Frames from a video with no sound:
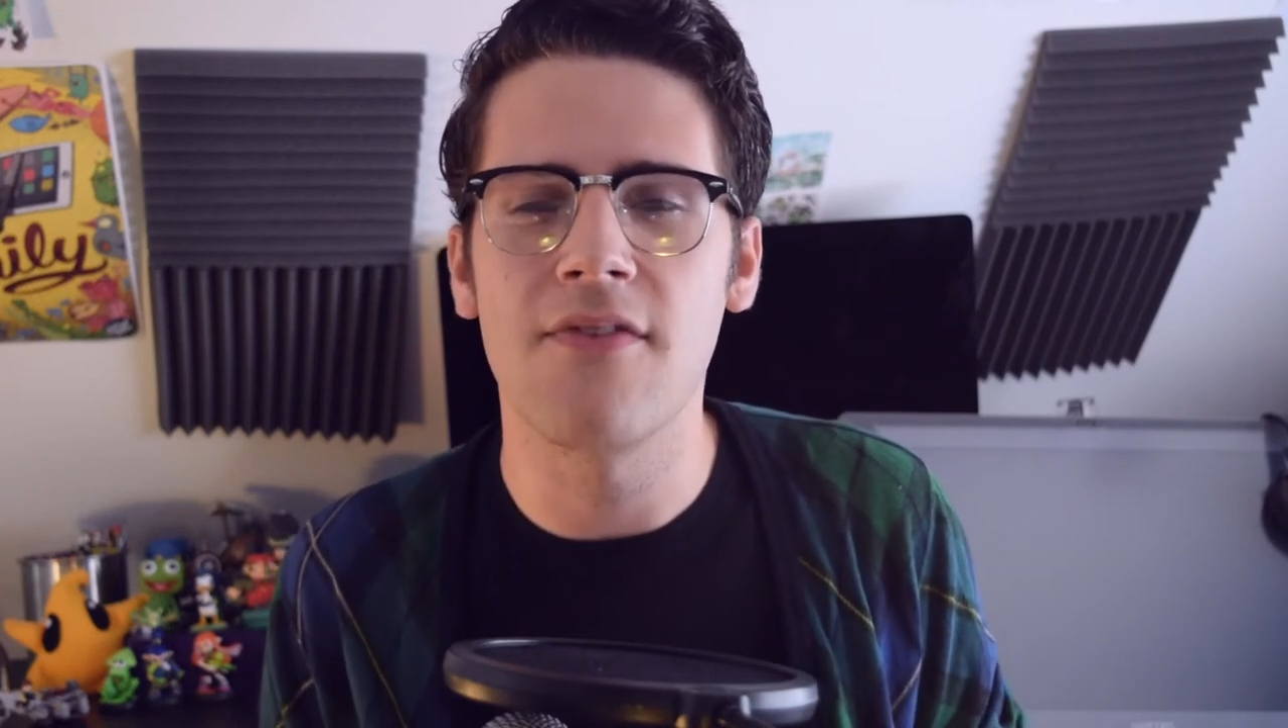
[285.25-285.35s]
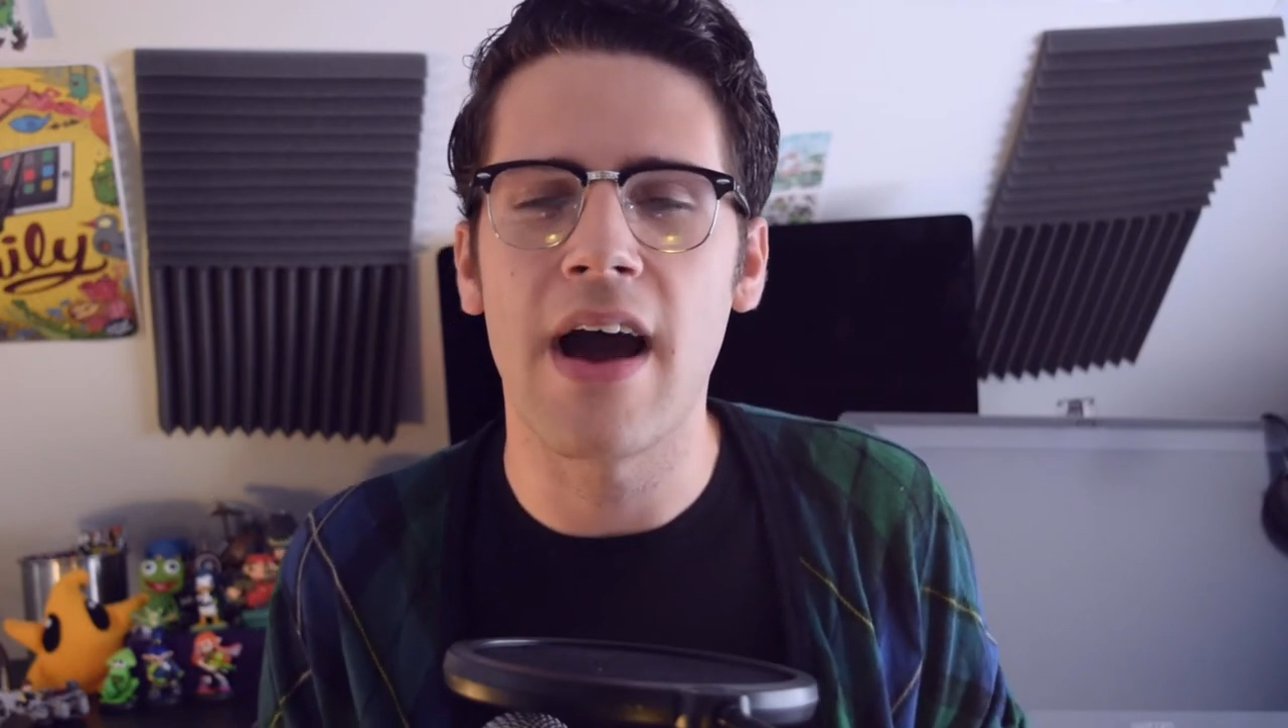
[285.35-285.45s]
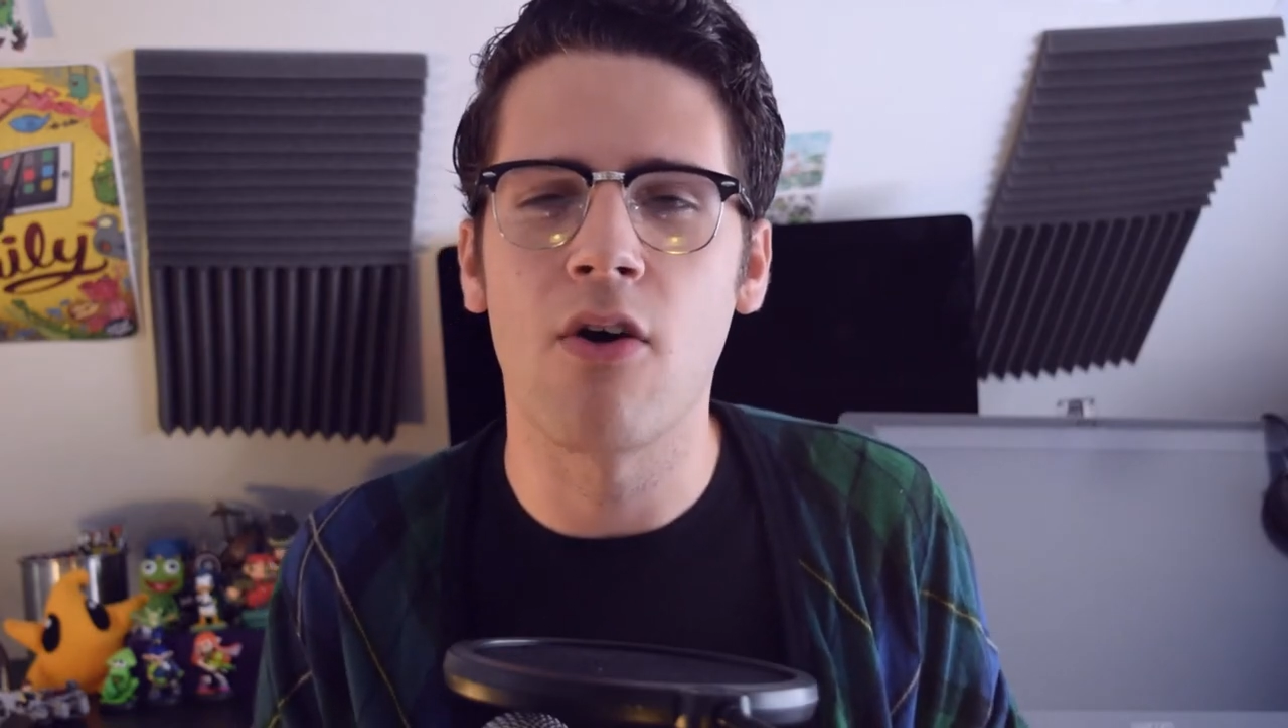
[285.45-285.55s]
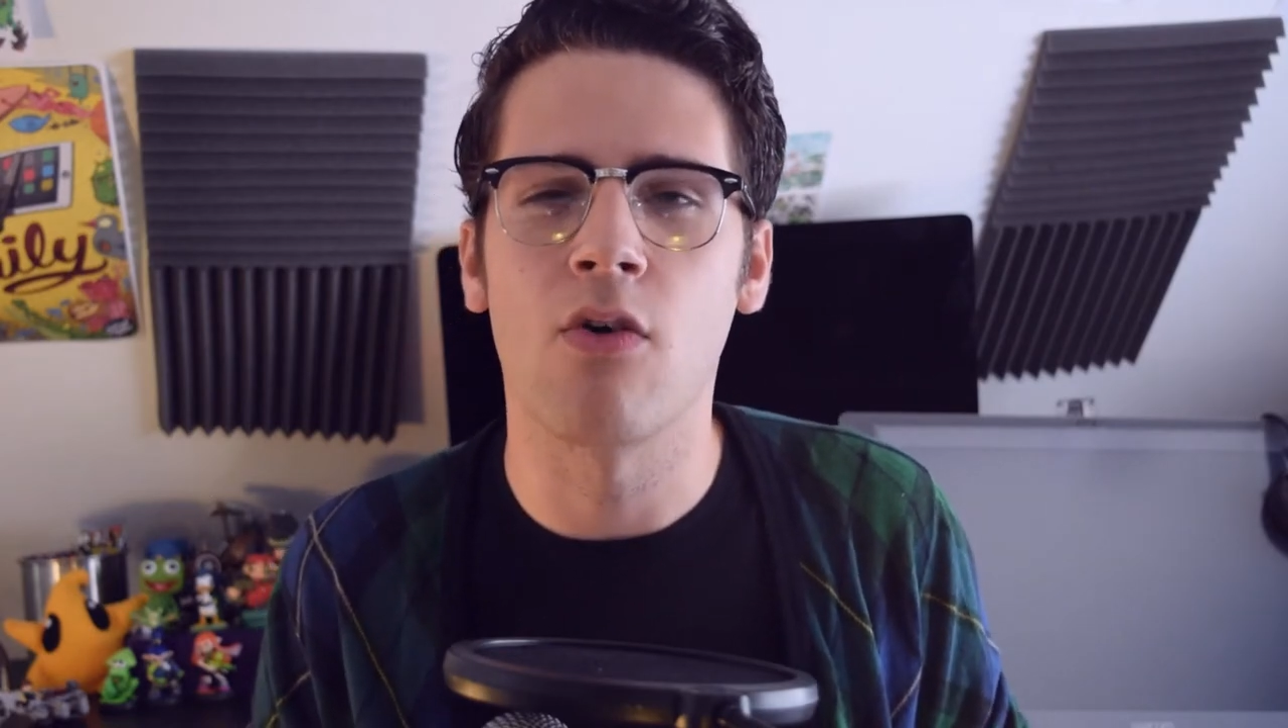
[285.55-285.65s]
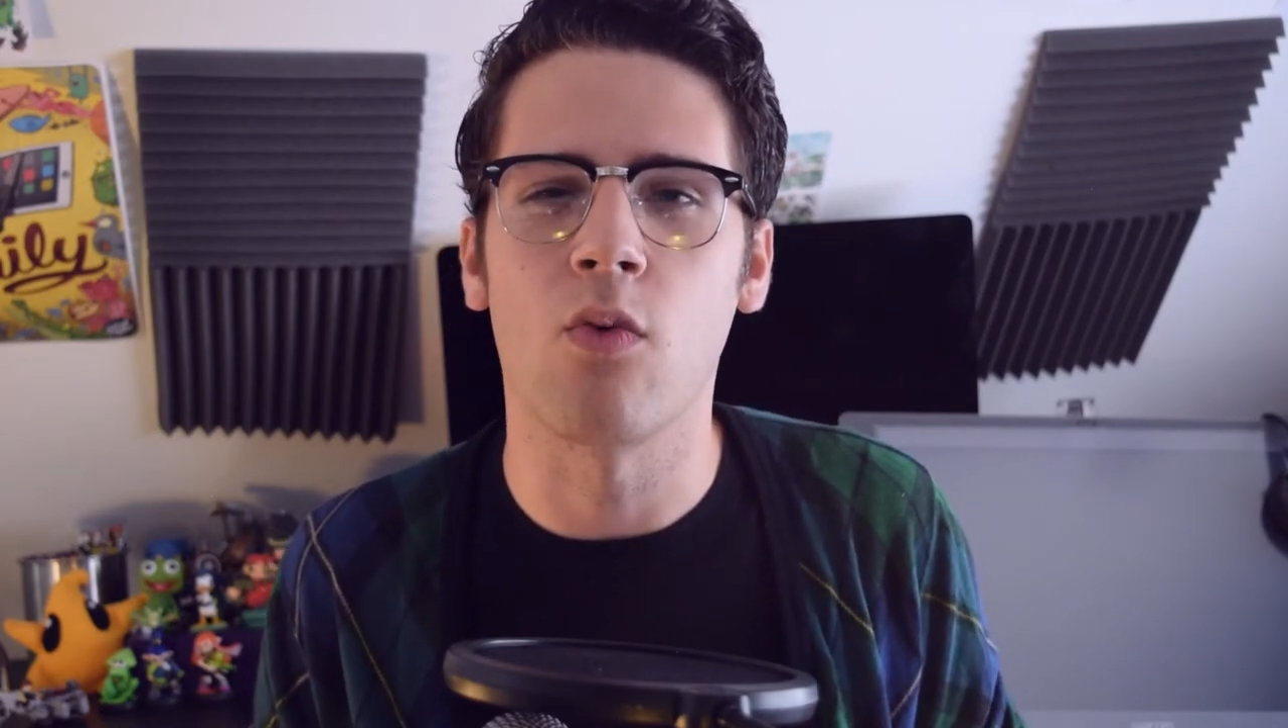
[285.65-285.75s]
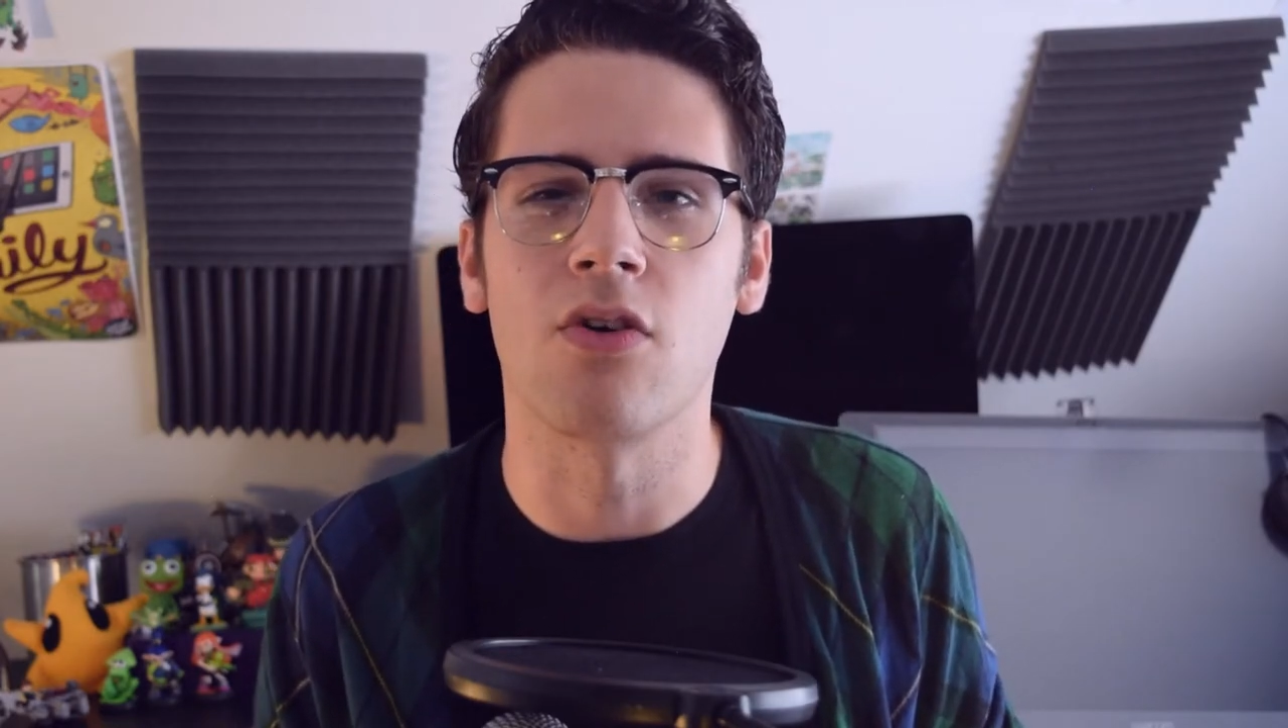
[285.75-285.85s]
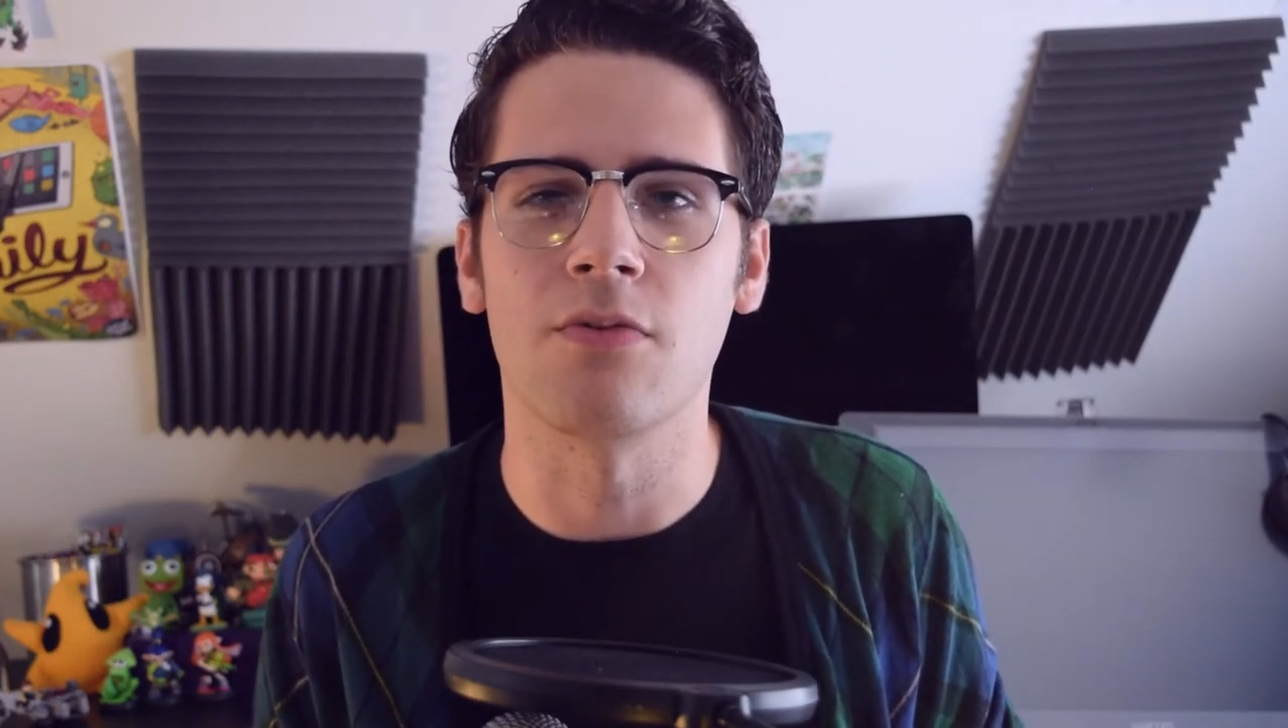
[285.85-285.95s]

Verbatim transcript: our world,